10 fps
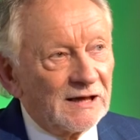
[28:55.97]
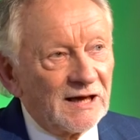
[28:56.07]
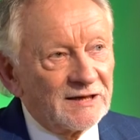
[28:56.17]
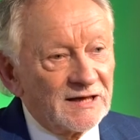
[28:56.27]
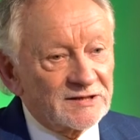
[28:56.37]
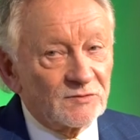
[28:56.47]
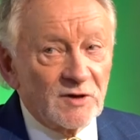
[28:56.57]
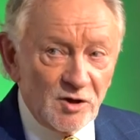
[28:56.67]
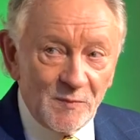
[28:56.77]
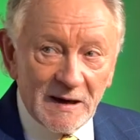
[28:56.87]
And Des said,
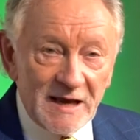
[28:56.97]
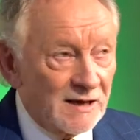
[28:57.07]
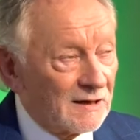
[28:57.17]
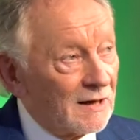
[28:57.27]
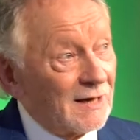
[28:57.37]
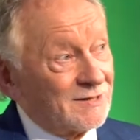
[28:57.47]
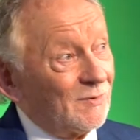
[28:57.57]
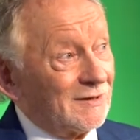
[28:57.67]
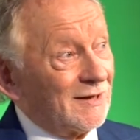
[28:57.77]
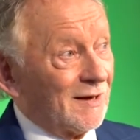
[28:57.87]
Can you play? I said,
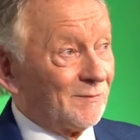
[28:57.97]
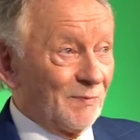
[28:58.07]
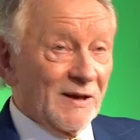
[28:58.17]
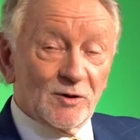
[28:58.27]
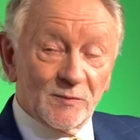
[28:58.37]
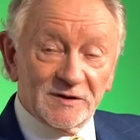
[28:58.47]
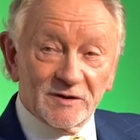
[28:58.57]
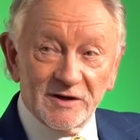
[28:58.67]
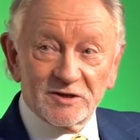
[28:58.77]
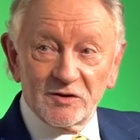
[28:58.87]
Well, I'm playing up in the
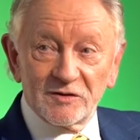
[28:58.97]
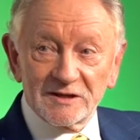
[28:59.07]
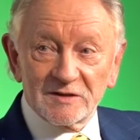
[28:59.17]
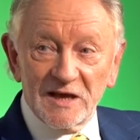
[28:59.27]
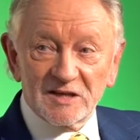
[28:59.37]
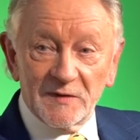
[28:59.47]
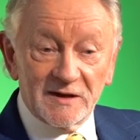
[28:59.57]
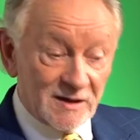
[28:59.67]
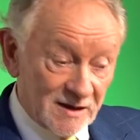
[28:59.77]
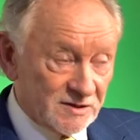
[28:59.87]
Great Show. that's, that's my
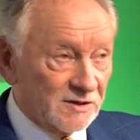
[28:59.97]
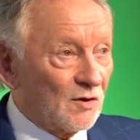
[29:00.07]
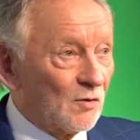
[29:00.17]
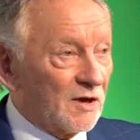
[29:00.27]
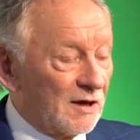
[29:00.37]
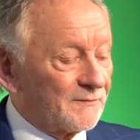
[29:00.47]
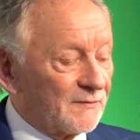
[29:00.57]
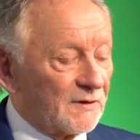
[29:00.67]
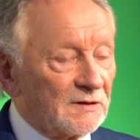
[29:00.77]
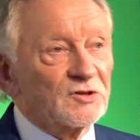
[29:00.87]
gig. He said, Okay.
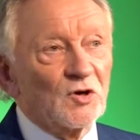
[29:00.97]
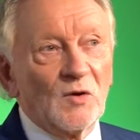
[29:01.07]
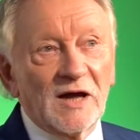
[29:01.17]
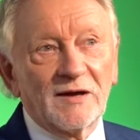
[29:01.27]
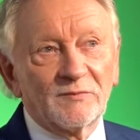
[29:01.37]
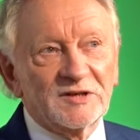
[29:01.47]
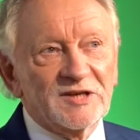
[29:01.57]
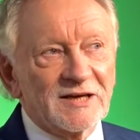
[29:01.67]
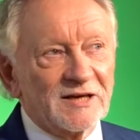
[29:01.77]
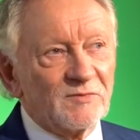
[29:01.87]
So I
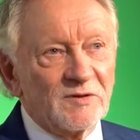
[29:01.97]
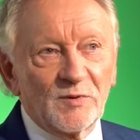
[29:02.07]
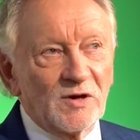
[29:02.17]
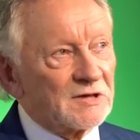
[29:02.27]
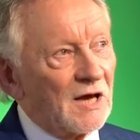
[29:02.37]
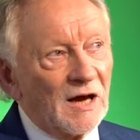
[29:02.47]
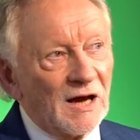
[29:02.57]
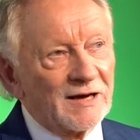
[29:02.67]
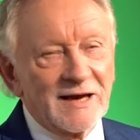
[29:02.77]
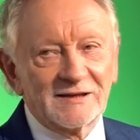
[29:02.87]
sat in with the boys,
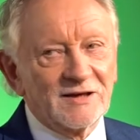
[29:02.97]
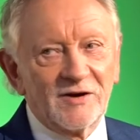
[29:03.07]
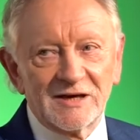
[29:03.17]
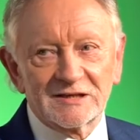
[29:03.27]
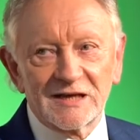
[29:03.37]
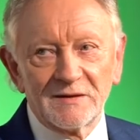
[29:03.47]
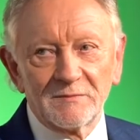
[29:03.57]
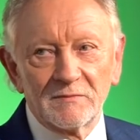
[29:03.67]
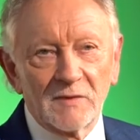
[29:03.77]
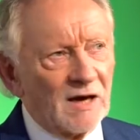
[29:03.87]
and I had the greatest time.
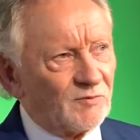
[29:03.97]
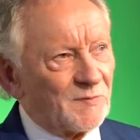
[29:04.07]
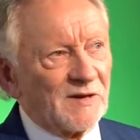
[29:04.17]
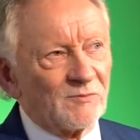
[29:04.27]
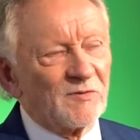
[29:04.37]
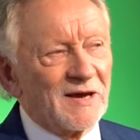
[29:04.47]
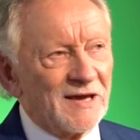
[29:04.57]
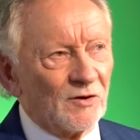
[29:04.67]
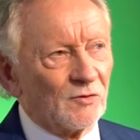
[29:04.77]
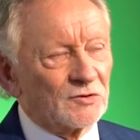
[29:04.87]
I was playing with my
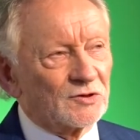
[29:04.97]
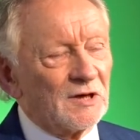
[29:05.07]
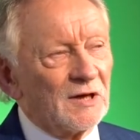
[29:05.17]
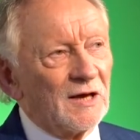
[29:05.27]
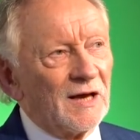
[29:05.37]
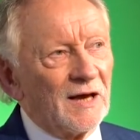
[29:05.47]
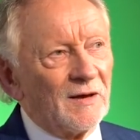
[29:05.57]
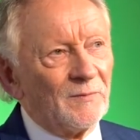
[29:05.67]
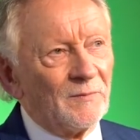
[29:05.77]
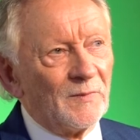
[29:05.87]
heroes.
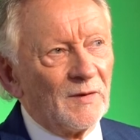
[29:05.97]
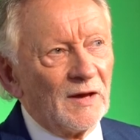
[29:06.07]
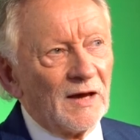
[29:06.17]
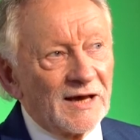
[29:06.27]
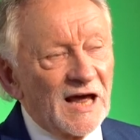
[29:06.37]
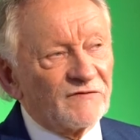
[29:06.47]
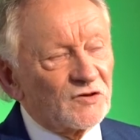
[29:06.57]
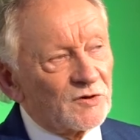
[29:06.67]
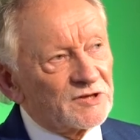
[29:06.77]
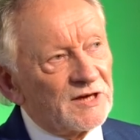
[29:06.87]
Um, and
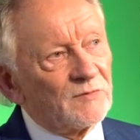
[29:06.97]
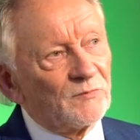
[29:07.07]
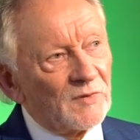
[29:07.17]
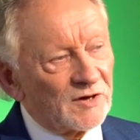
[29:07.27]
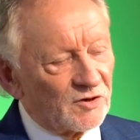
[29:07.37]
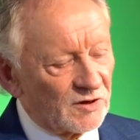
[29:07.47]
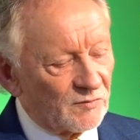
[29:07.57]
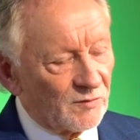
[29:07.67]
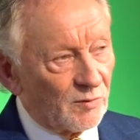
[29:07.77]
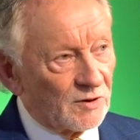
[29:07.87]
afterwards, then had a drink
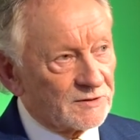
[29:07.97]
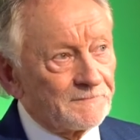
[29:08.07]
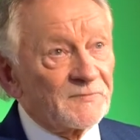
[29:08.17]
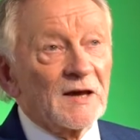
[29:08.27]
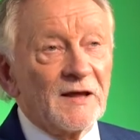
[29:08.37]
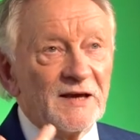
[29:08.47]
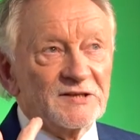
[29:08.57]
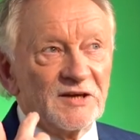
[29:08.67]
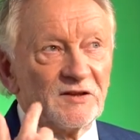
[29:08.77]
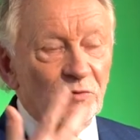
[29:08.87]
with the boys, and they
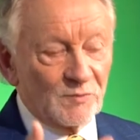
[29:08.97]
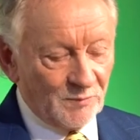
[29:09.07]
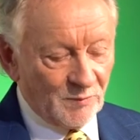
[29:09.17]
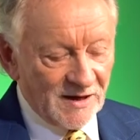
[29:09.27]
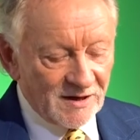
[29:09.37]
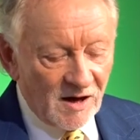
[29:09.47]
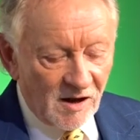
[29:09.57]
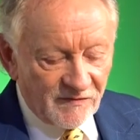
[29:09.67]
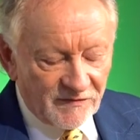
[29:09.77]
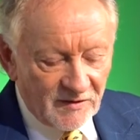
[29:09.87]
said they were playing
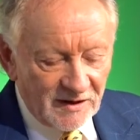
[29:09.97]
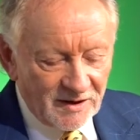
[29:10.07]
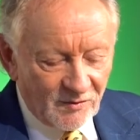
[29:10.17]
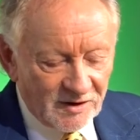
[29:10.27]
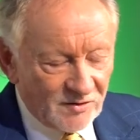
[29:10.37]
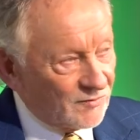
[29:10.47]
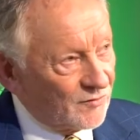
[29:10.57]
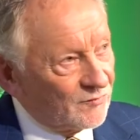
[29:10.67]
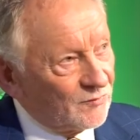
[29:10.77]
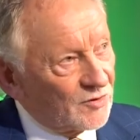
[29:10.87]
golf in the Great
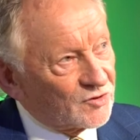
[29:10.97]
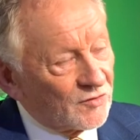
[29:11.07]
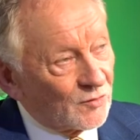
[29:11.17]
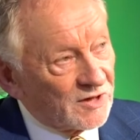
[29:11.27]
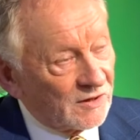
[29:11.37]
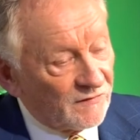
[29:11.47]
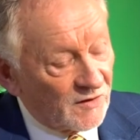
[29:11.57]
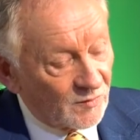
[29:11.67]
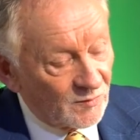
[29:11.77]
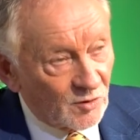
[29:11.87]
Southern Hotel the
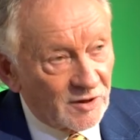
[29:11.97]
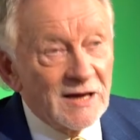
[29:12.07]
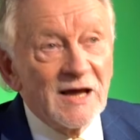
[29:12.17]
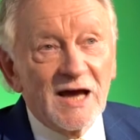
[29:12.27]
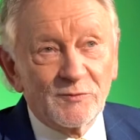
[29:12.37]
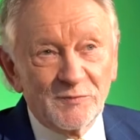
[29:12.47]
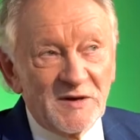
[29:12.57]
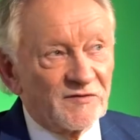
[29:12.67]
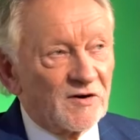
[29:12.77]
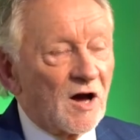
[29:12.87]
following morning, and we'd
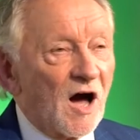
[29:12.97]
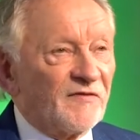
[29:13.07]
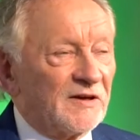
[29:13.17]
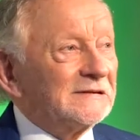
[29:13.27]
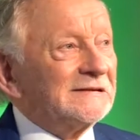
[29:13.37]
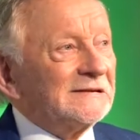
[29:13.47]
meet for a coffee.